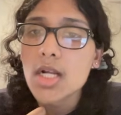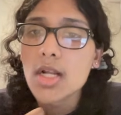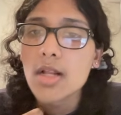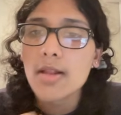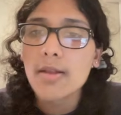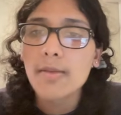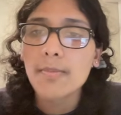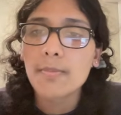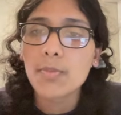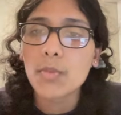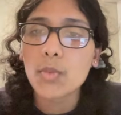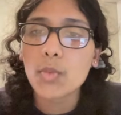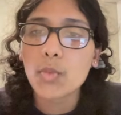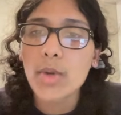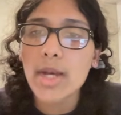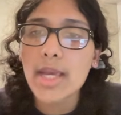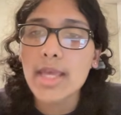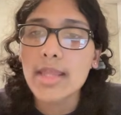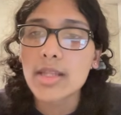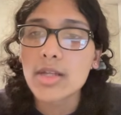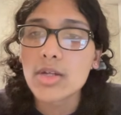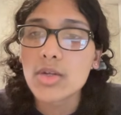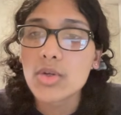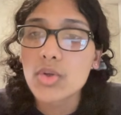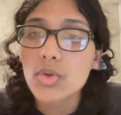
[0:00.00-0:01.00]
Where the
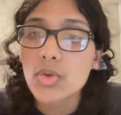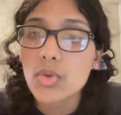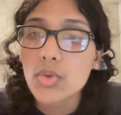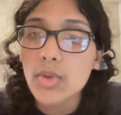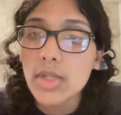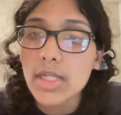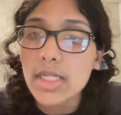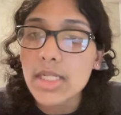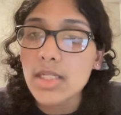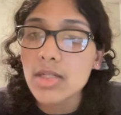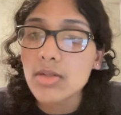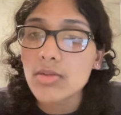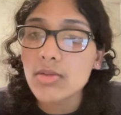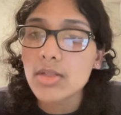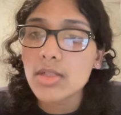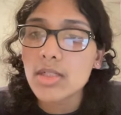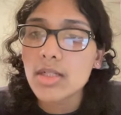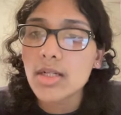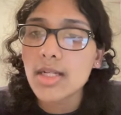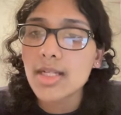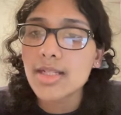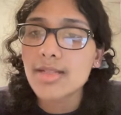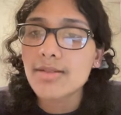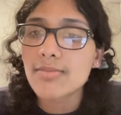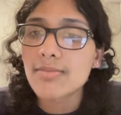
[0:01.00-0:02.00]
noise
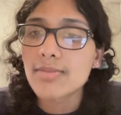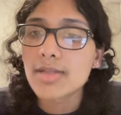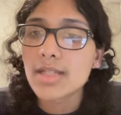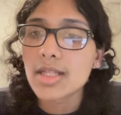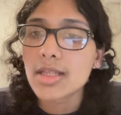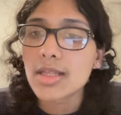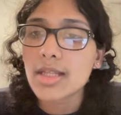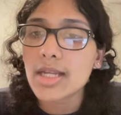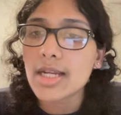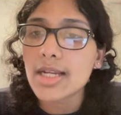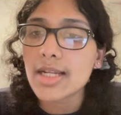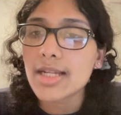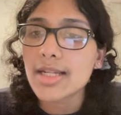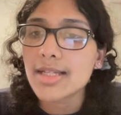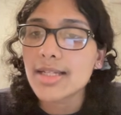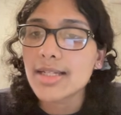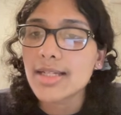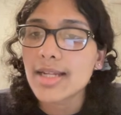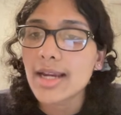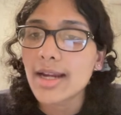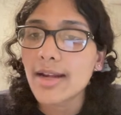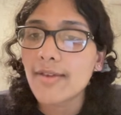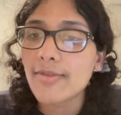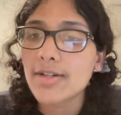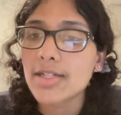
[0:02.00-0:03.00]
originates from synthetic
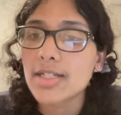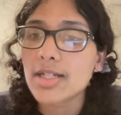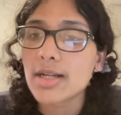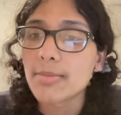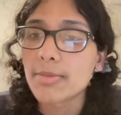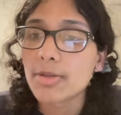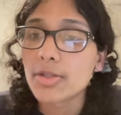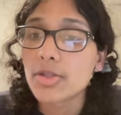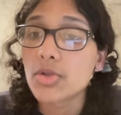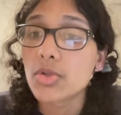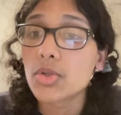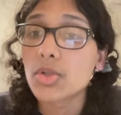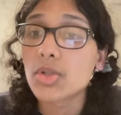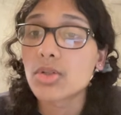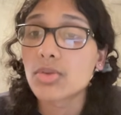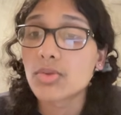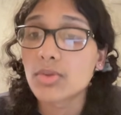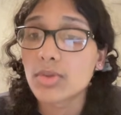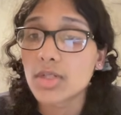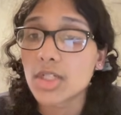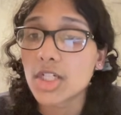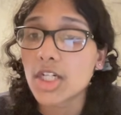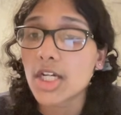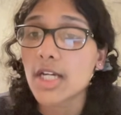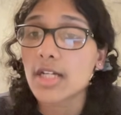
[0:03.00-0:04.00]
negative examples, users
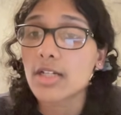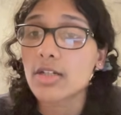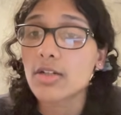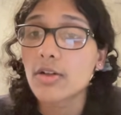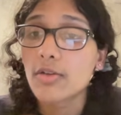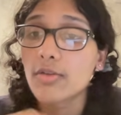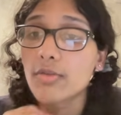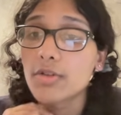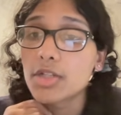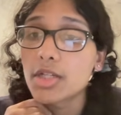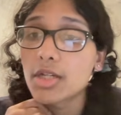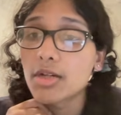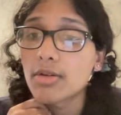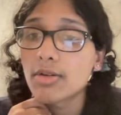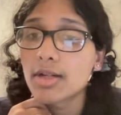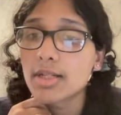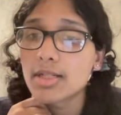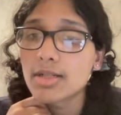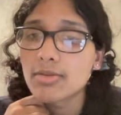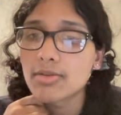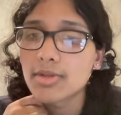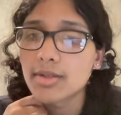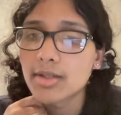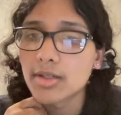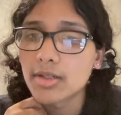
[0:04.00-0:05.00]
reject overgeneralized
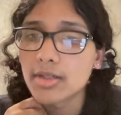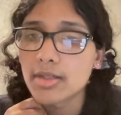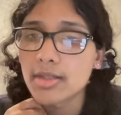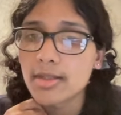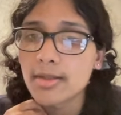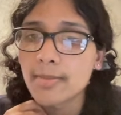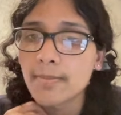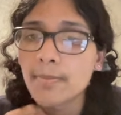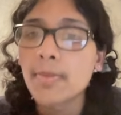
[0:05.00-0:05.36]
results.